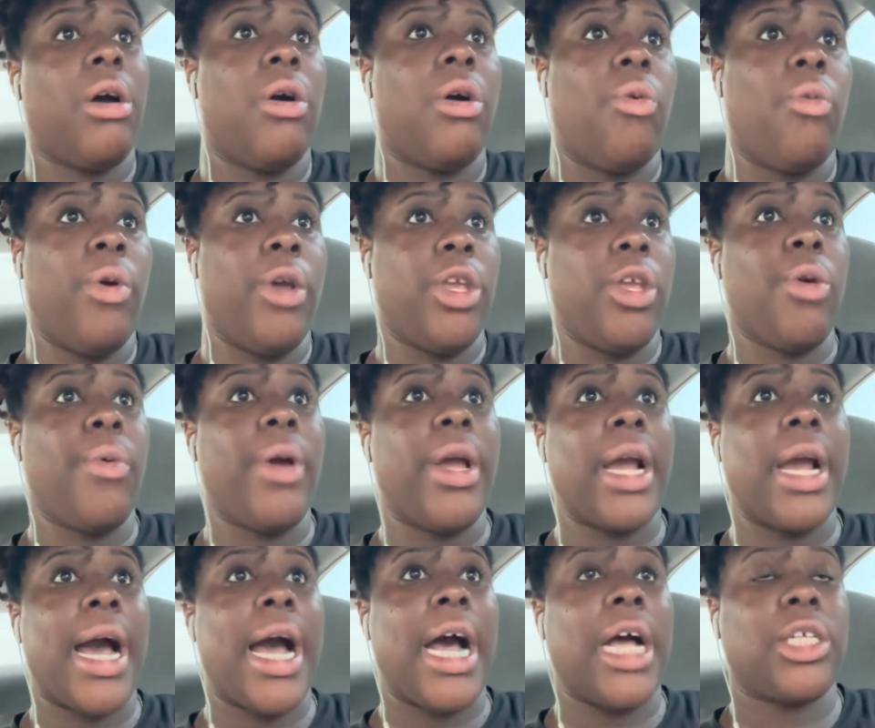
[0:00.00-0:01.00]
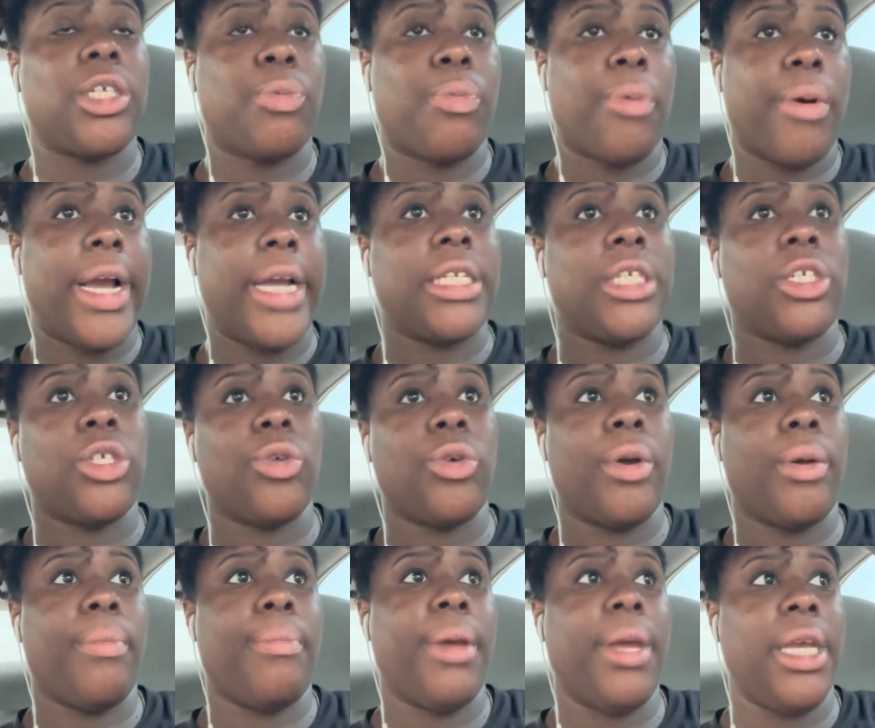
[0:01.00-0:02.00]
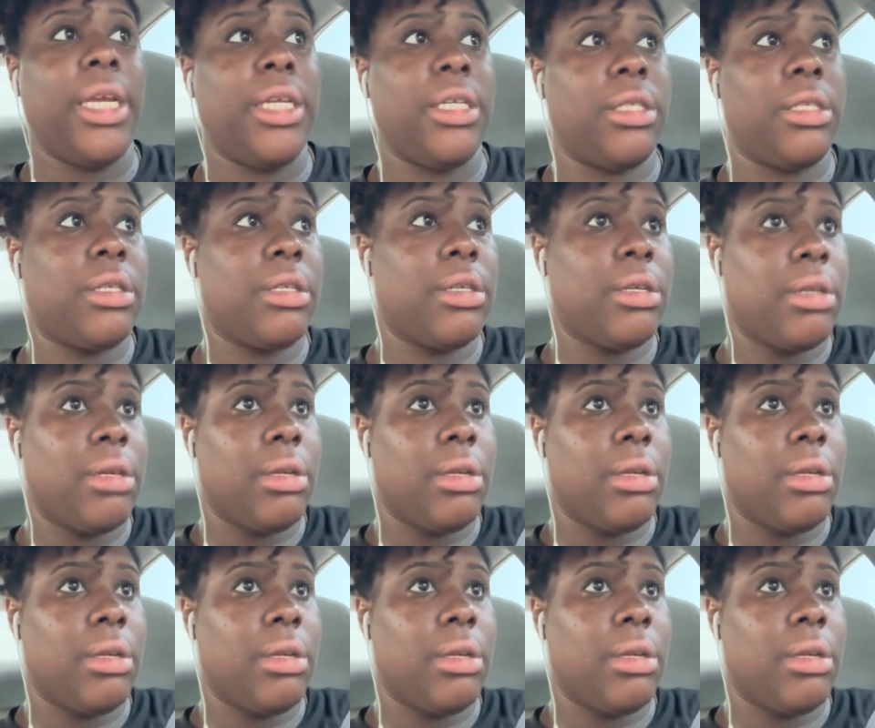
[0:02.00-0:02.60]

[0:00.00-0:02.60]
When you in God's presence, you're in peace.